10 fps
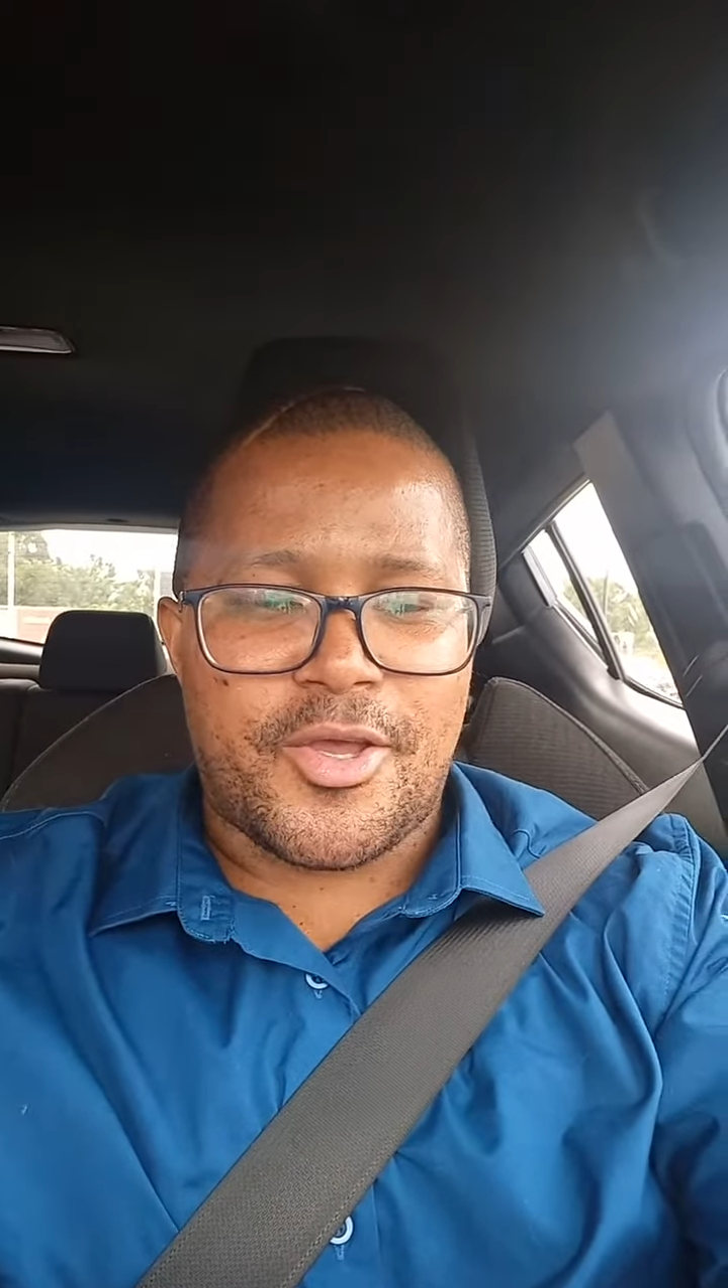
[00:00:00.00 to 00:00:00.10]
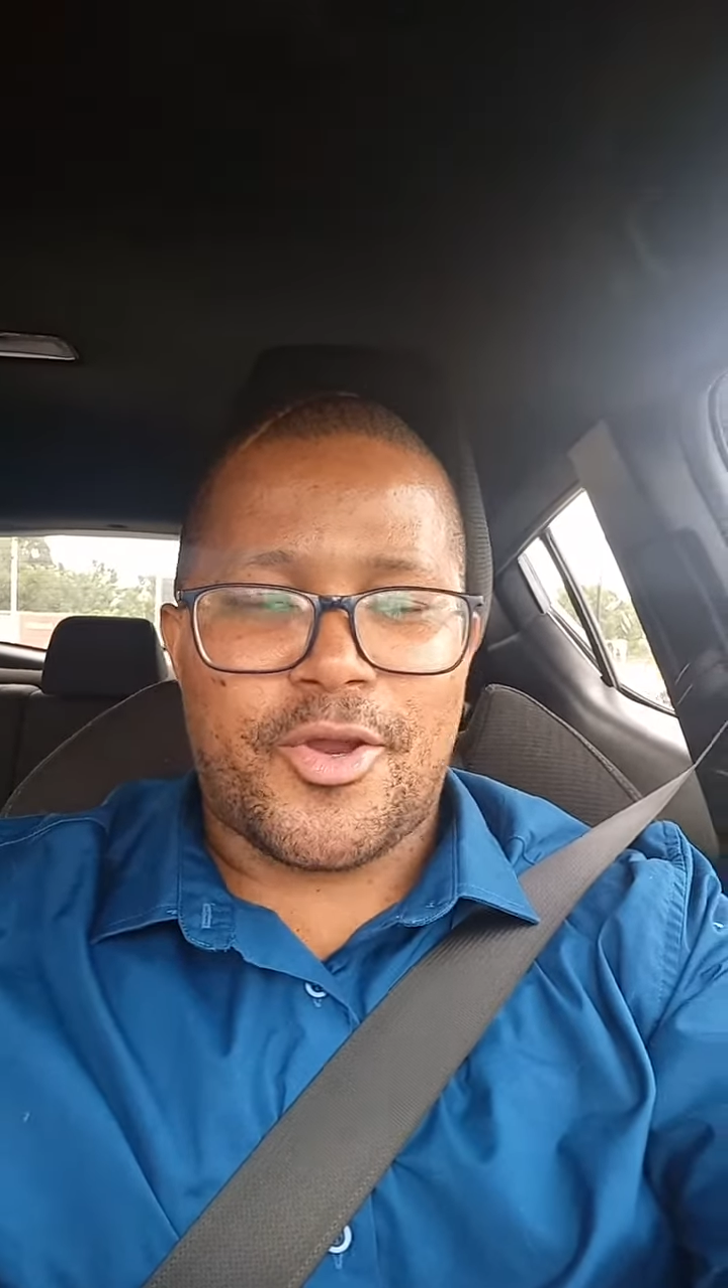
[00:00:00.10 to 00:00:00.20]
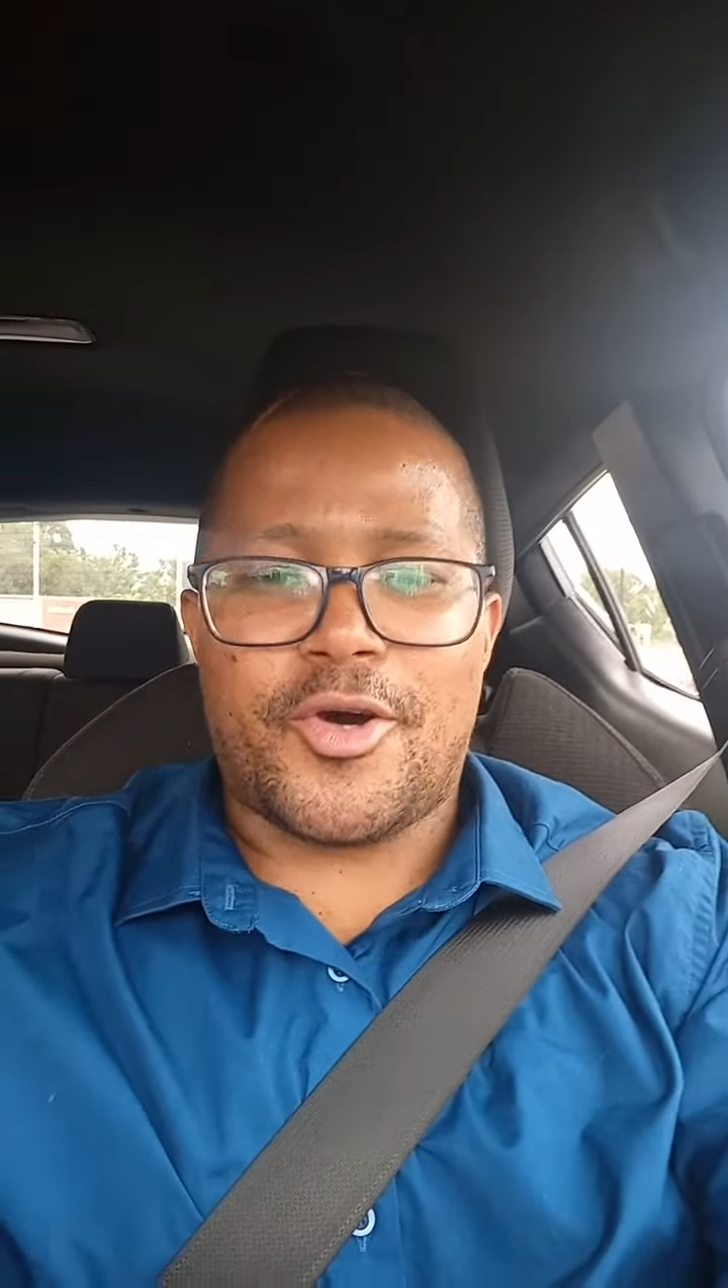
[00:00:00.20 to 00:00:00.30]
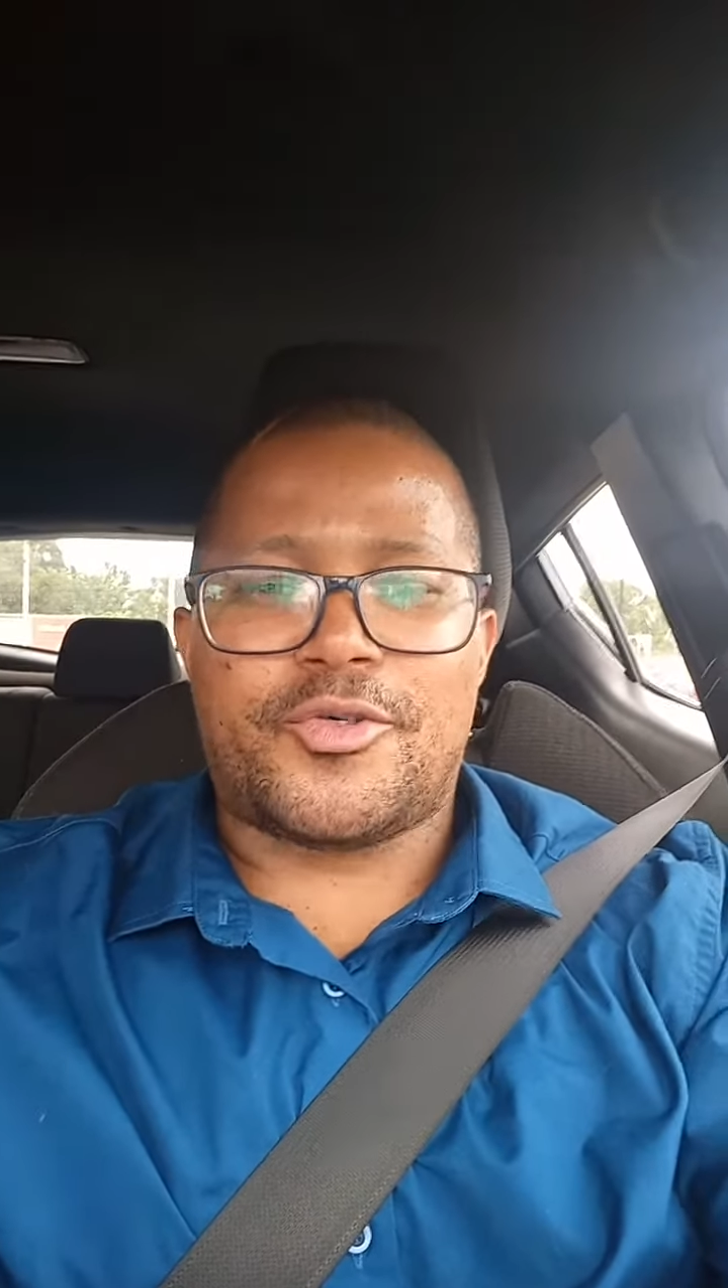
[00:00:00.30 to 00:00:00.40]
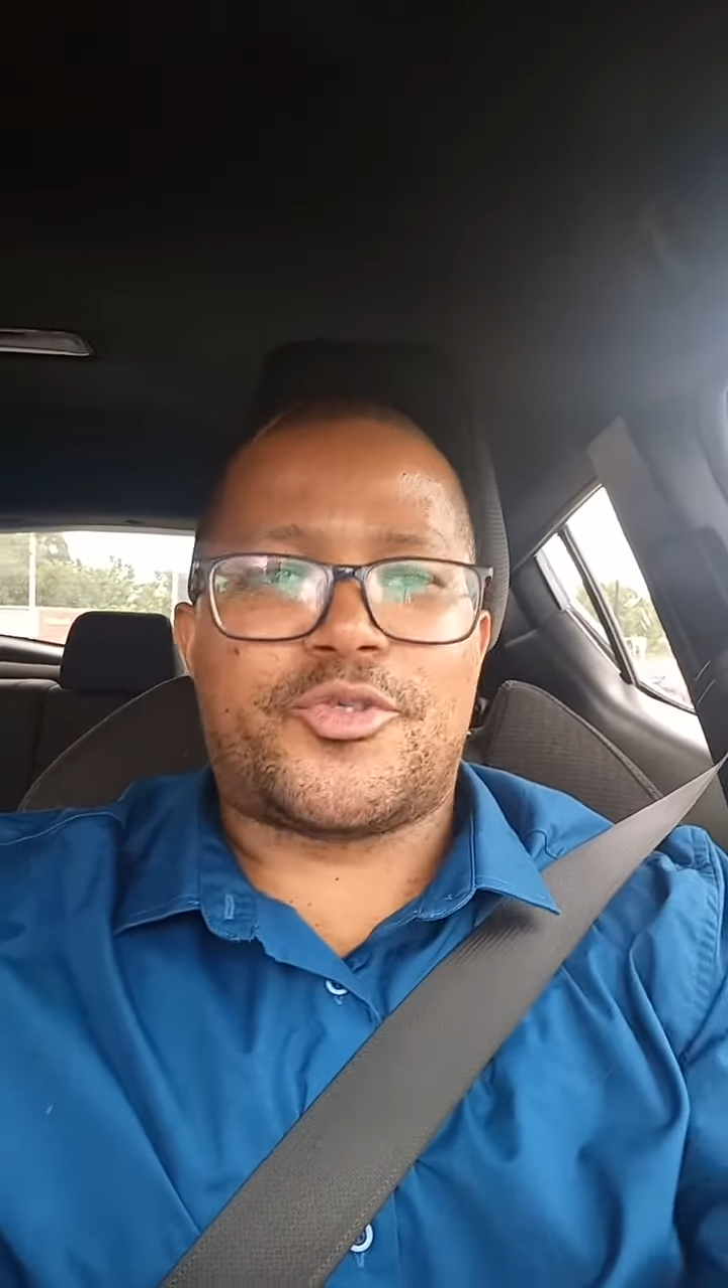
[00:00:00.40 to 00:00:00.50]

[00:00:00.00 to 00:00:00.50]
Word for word: You know,